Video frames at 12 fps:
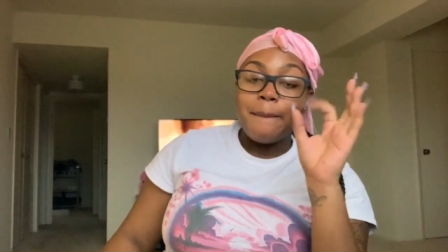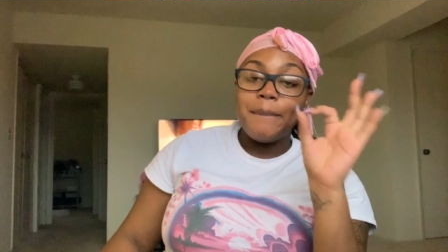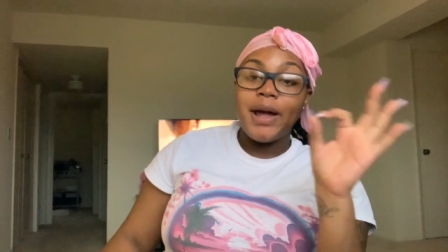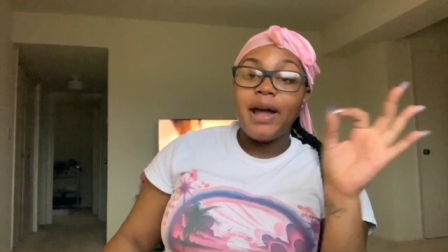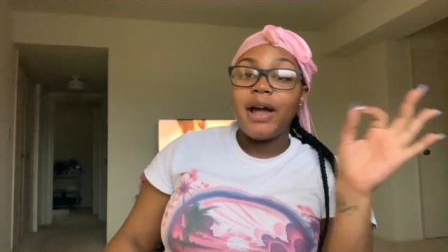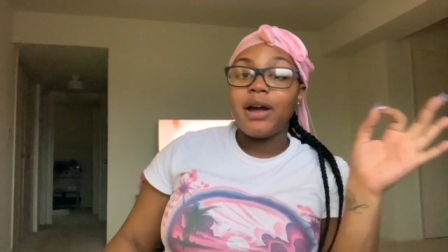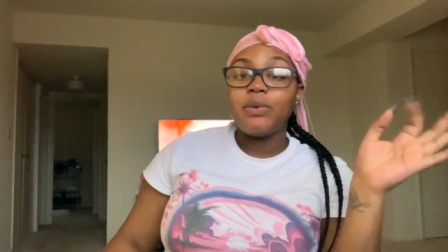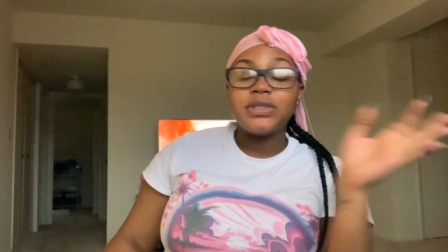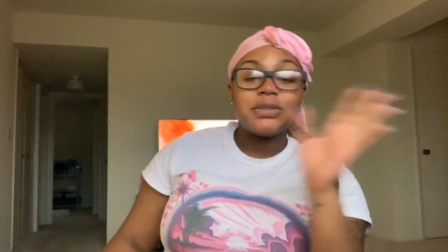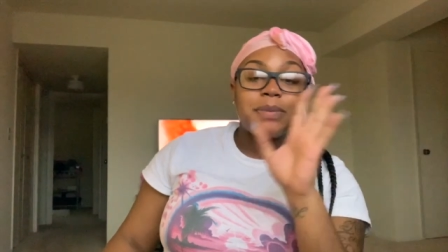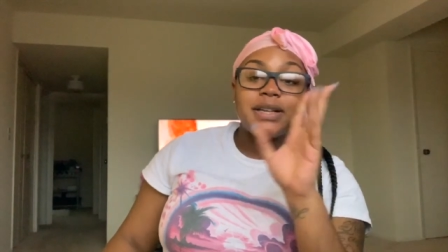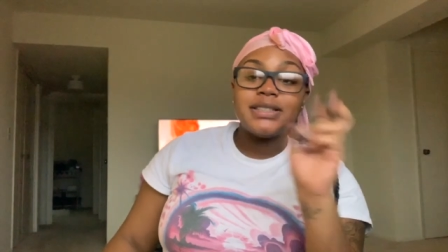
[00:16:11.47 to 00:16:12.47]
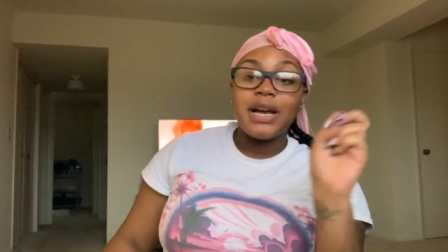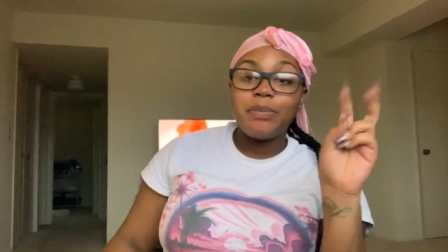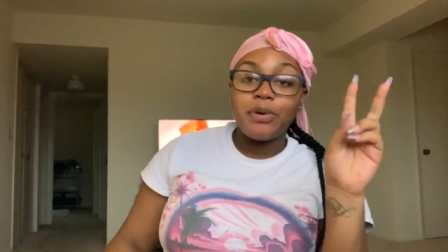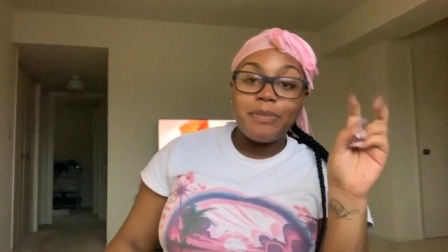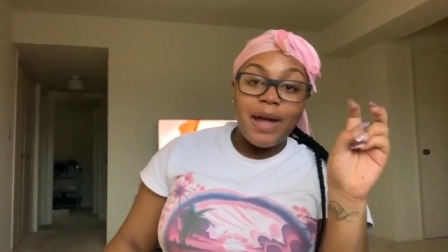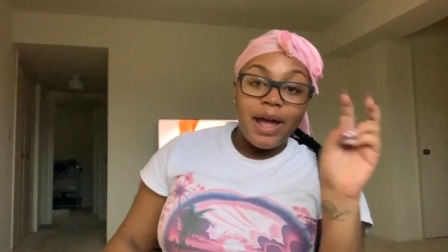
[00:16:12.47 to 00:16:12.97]
bag, what's in my
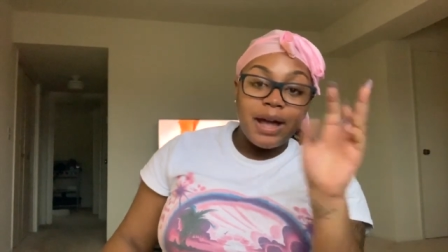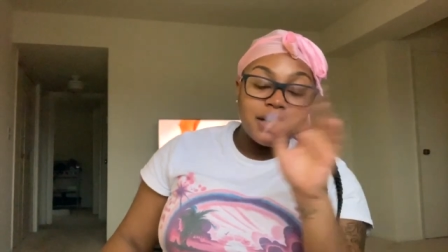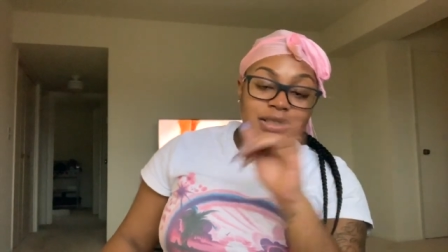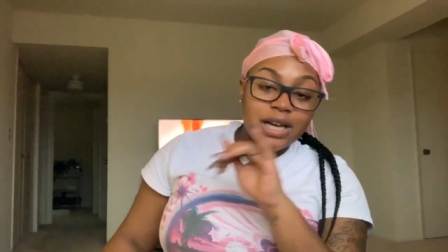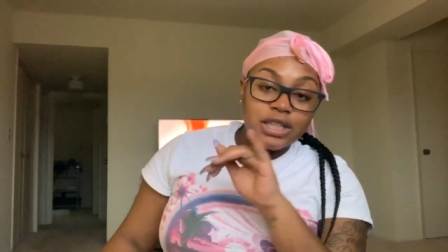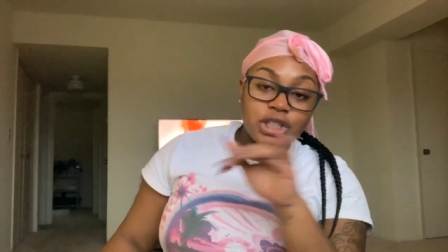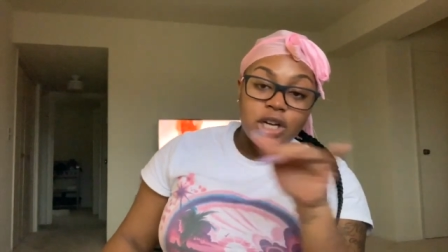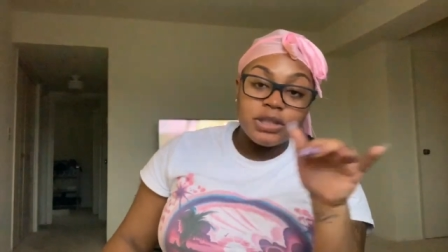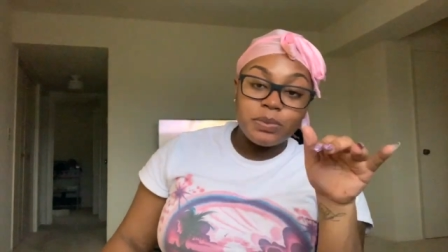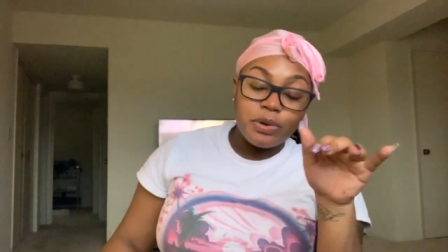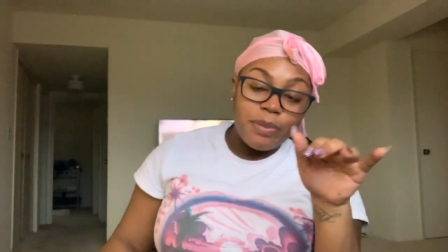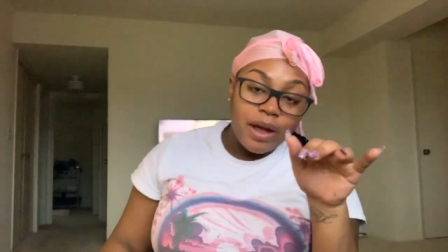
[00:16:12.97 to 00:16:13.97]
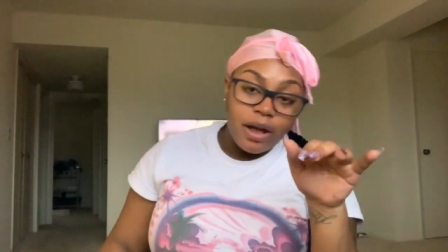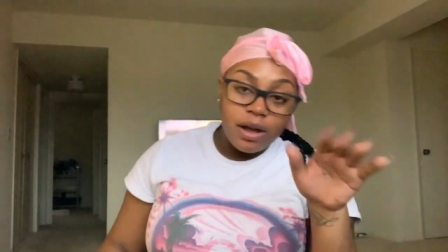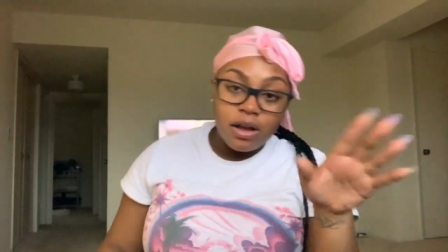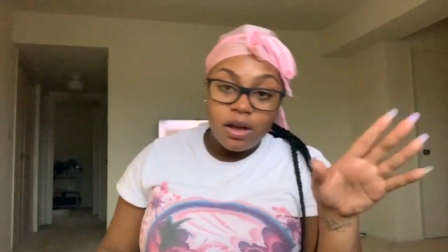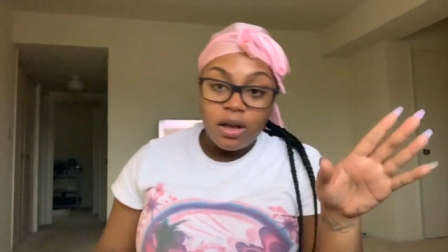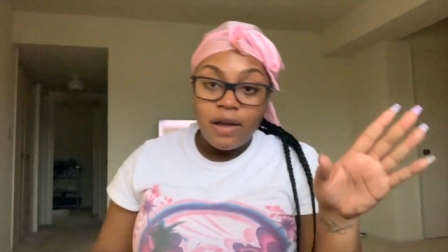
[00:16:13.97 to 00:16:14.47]
diaper bag / hospital
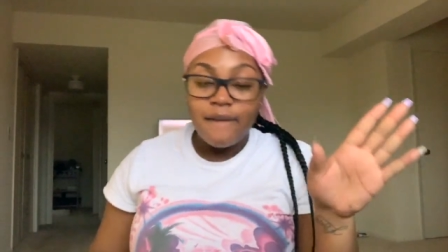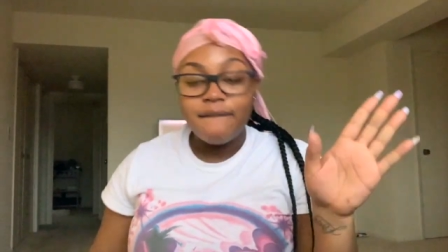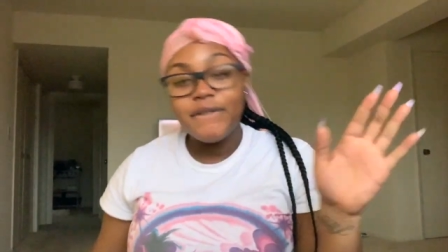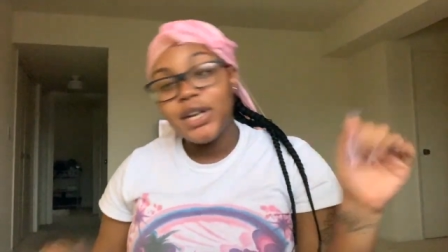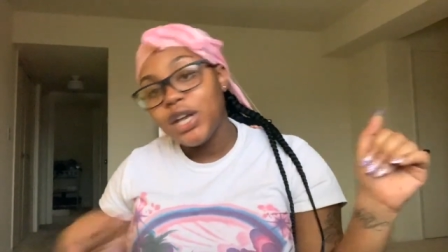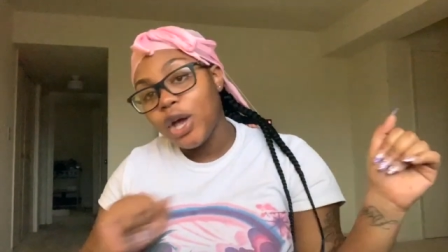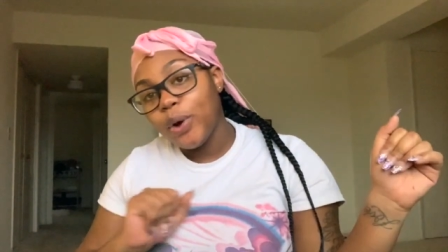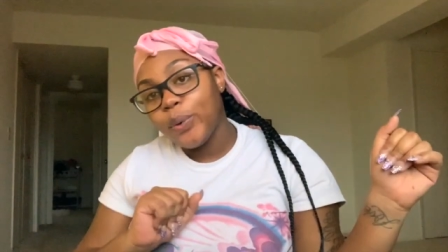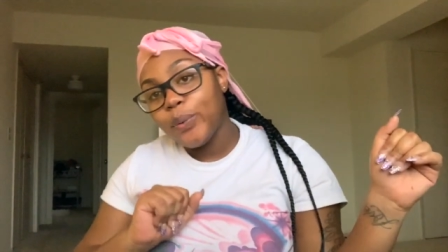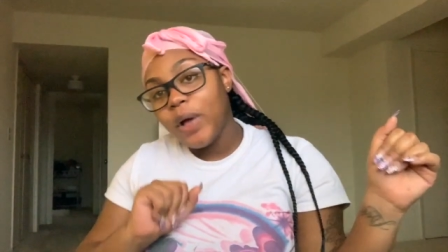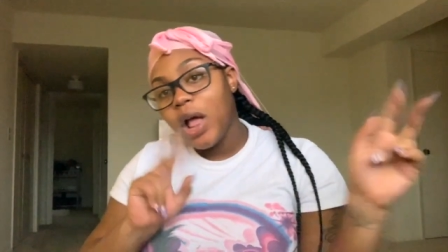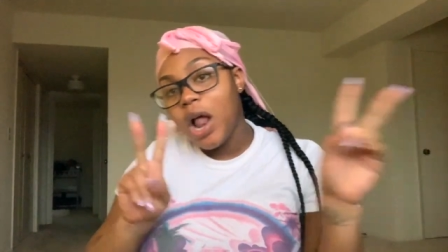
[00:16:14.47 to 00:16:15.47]
bag video.